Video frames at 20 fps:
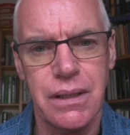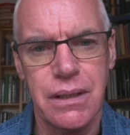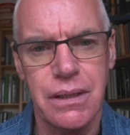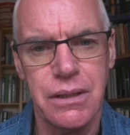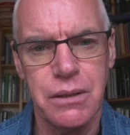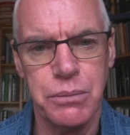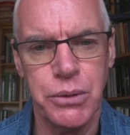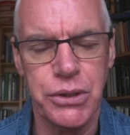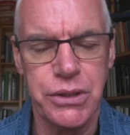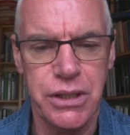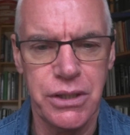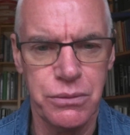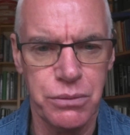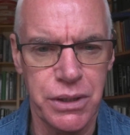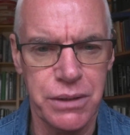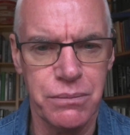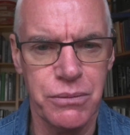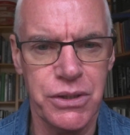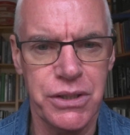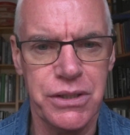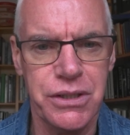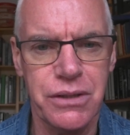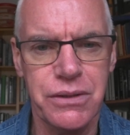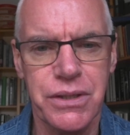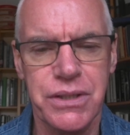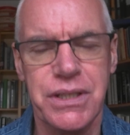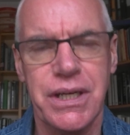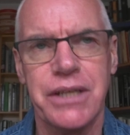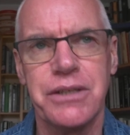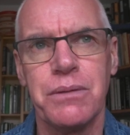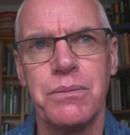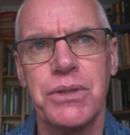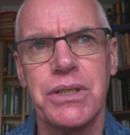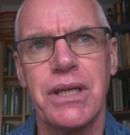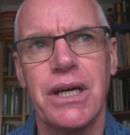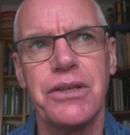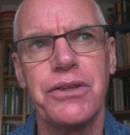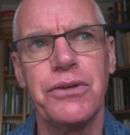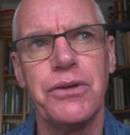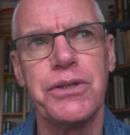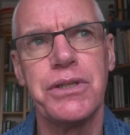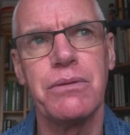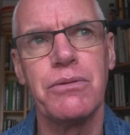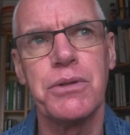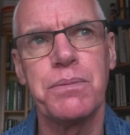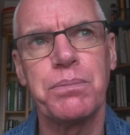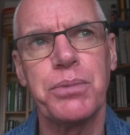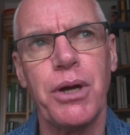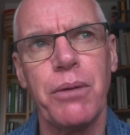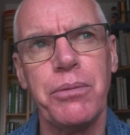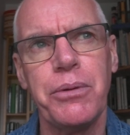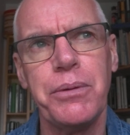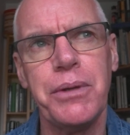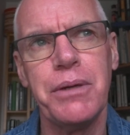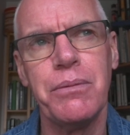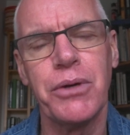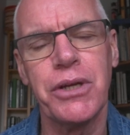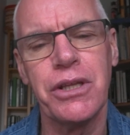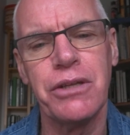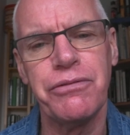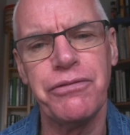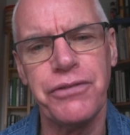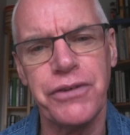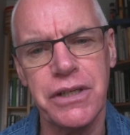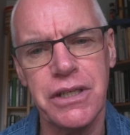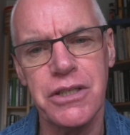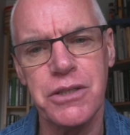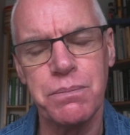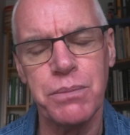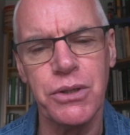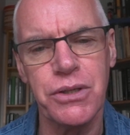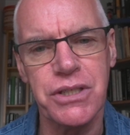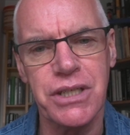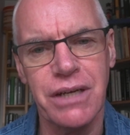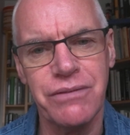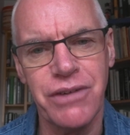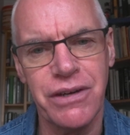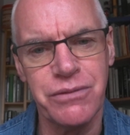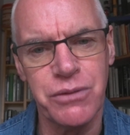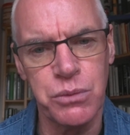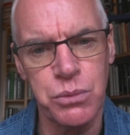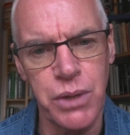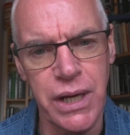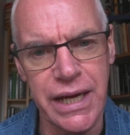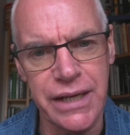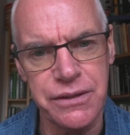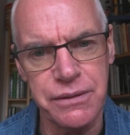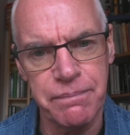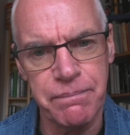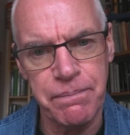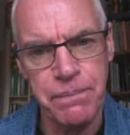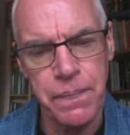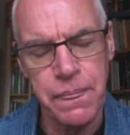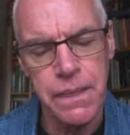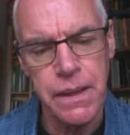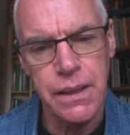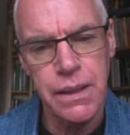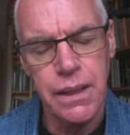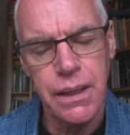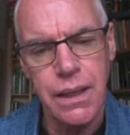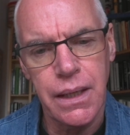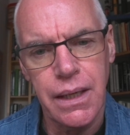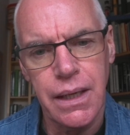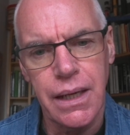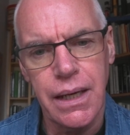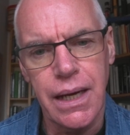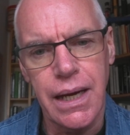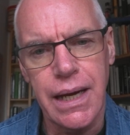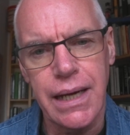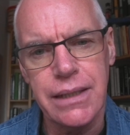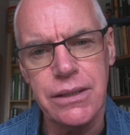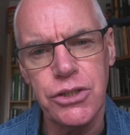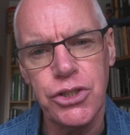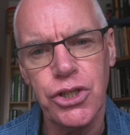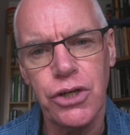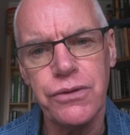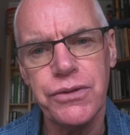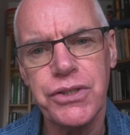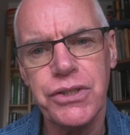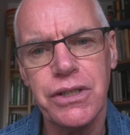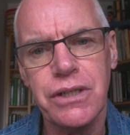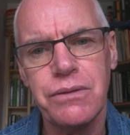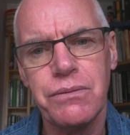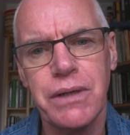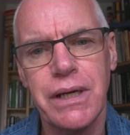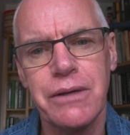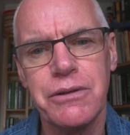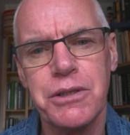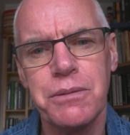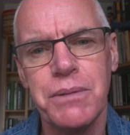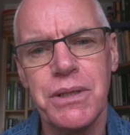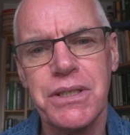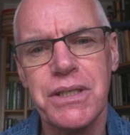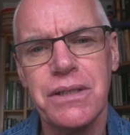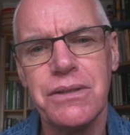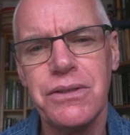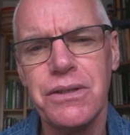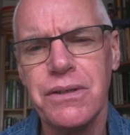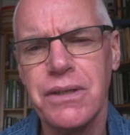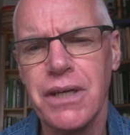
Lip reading: the book he'd written with Douglas Adams, and I thought it was probably one of the funniest books I've ever read. And John turned round to me and said,